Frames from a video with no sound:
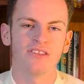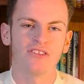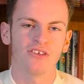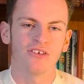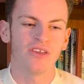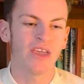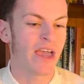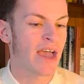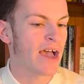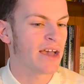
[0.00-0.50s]
So
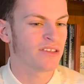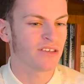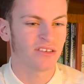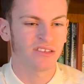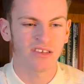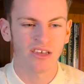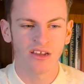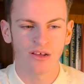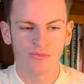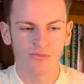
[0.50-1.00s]
yeah, as I
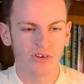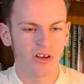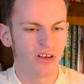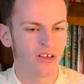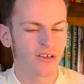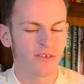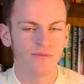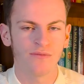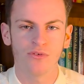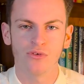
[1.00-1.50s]
said, I'm really
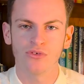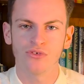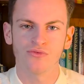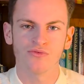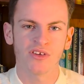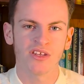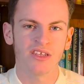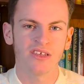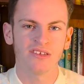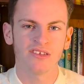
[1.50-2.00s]
looking forward to
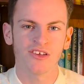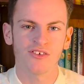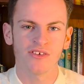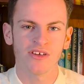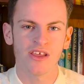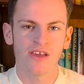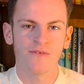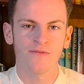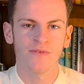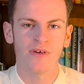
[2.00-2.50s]
reading
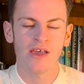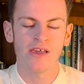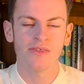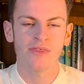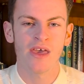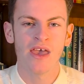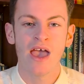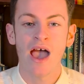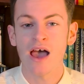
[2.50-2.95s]
Tyranny of Faith,